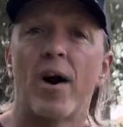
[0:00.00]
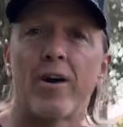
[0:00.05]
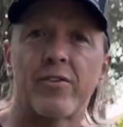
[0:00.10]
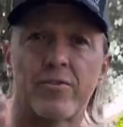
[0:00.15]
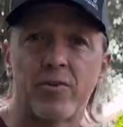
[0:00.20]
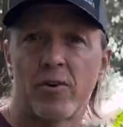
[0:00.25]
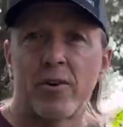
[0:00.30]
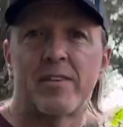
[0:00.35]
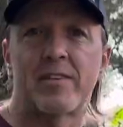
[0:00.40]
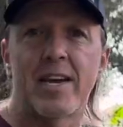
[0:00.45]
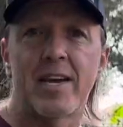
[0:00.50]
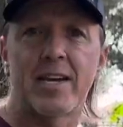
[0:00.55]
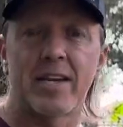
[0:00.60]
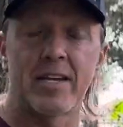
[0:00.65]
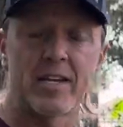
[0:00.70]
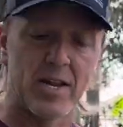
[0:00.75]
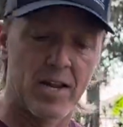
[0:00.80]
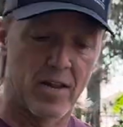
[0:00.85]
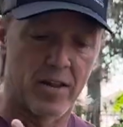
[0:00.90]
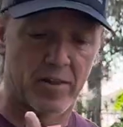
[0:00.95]
I started
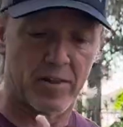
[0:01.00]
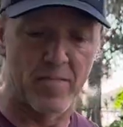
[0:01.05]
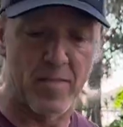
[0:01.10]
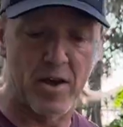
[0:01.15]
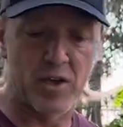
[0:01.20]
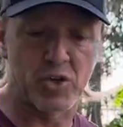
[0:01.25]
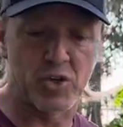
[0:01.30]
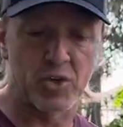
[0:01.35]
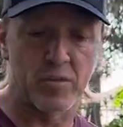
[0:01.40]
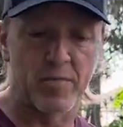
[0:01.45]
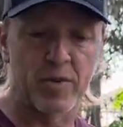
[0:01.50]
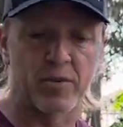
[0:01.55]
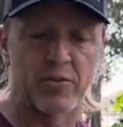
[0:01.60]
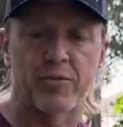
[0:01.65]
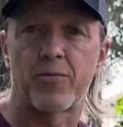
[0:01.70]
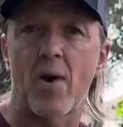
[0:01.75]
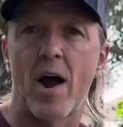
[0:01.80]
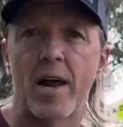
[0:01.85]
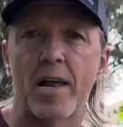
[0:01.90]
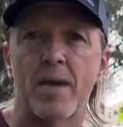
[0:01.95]
taking the measurements
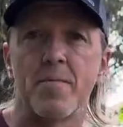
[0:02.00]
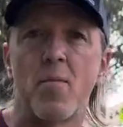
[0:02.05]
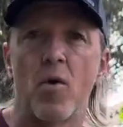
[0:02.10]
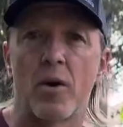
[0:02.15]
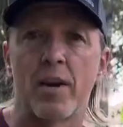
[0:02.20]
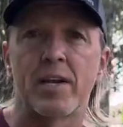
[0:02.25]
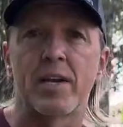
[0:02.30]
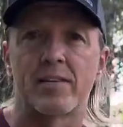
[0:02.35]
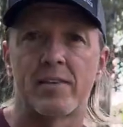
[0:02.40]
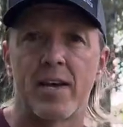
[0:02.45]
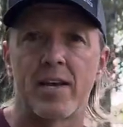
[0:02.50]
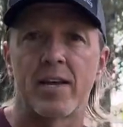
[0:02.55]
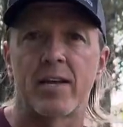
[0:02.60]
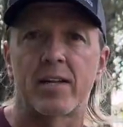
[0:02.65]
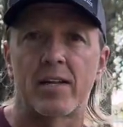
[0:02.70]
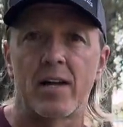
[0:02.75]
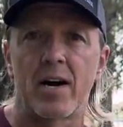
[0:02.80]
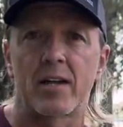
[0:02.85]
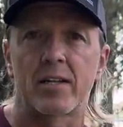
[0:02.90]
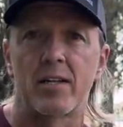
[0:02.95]
Friday morning at 10
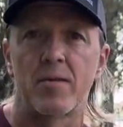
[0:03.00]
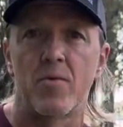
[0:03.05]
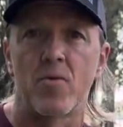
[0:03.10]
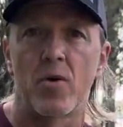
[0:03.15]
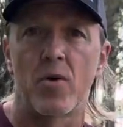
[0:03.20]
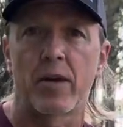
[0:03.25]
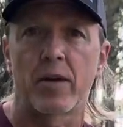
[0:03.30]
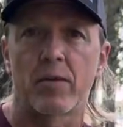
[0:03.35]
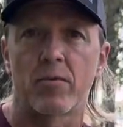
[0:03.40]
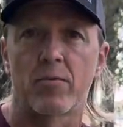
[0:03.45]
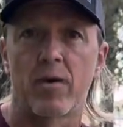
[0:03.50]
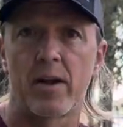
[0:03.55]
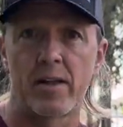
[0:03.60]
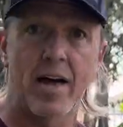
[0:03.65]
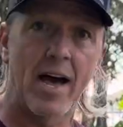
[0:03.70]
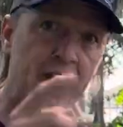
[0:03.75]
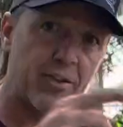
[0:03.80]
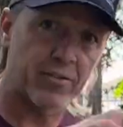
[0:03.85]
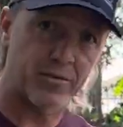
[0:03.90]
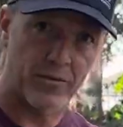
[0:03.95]
o'clock in the morning, right?
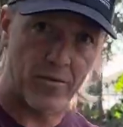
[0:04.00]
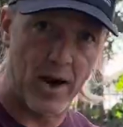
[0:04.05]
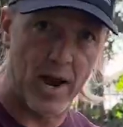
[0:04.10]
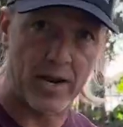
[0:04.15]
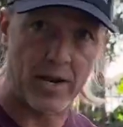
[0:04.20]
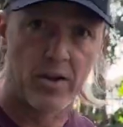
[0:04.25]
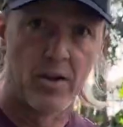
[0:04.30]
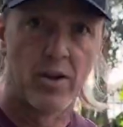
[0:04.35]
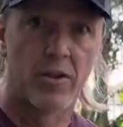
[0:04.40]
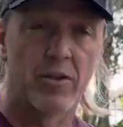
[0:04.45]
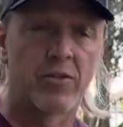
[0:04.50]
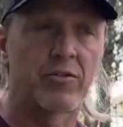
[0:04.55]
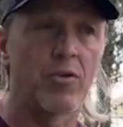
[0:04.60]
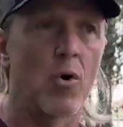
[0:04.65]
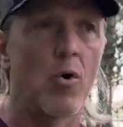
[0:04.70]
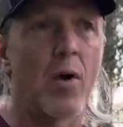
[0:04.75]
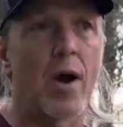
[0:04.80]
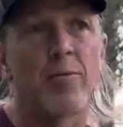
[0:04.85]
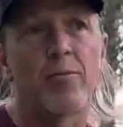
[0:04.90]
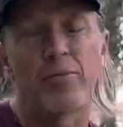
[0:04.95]
Last Friday.
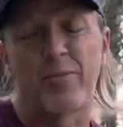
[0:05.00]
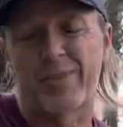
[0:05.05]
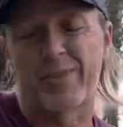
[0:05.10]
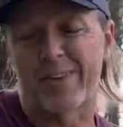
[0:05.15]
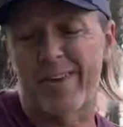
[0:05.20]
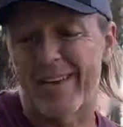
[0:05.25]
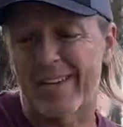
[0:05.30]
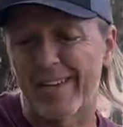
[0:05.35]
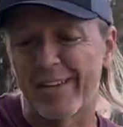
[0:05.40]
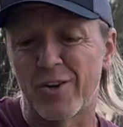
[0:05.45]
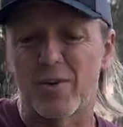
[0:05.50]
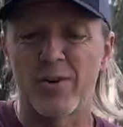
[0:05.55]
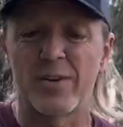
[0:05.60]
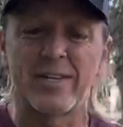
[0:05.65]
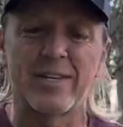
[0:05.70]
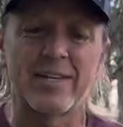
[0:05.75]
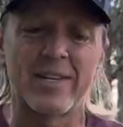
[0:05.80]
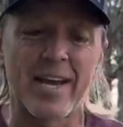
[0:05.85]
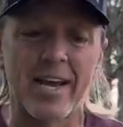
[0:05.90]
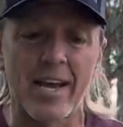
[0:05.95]
So it was taken during
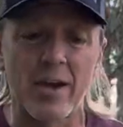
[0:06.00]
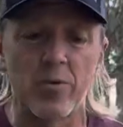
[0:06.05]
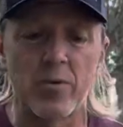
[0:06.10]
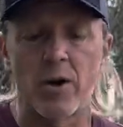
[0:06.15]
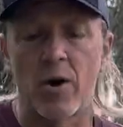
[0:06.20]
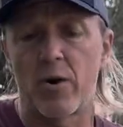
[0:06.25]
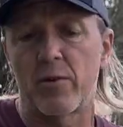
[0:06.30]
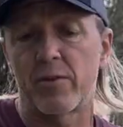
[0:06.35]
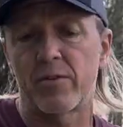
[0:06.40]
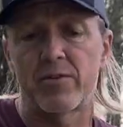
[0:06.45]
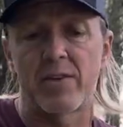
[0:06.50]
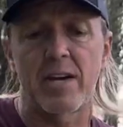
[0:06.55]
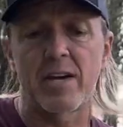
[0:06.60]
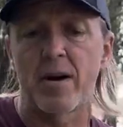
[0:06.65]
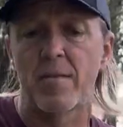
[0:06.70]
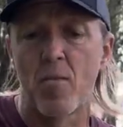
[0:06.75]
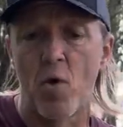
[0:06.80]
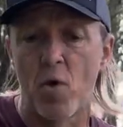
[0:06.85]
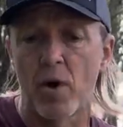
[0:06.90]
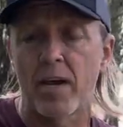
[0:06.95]
the day. We'd always take
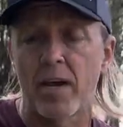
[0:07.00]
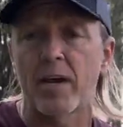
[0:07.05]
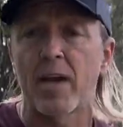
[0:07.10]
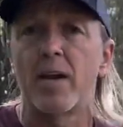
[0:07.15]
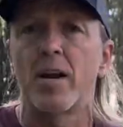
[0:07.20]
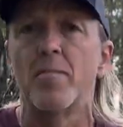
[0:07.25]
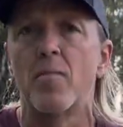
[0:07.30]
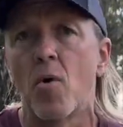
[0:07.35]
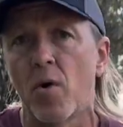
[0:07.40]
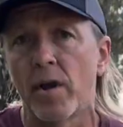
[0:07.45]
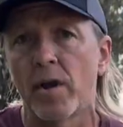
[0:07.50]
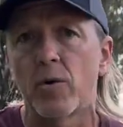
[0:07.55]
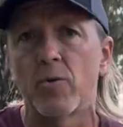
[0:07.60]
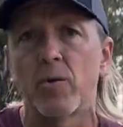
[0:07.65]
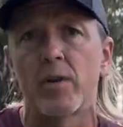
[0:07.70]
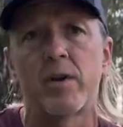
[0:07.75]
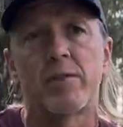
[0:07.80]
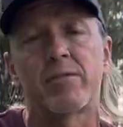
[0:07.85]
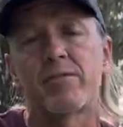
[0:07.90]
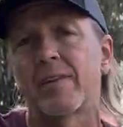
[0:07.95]
a morning and a morning.
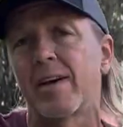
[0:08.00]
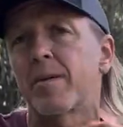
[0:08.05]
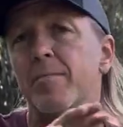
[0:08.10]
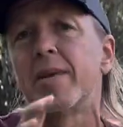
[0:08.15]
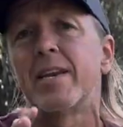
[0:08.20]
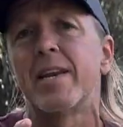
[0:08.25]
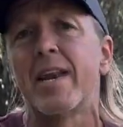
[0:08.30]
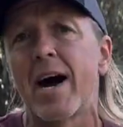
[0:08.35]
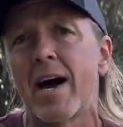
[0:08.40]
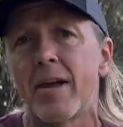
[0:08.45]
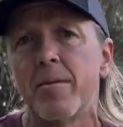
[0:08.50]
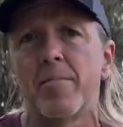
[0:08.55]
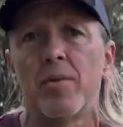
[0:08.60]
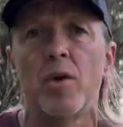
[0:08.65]
We just take them at night.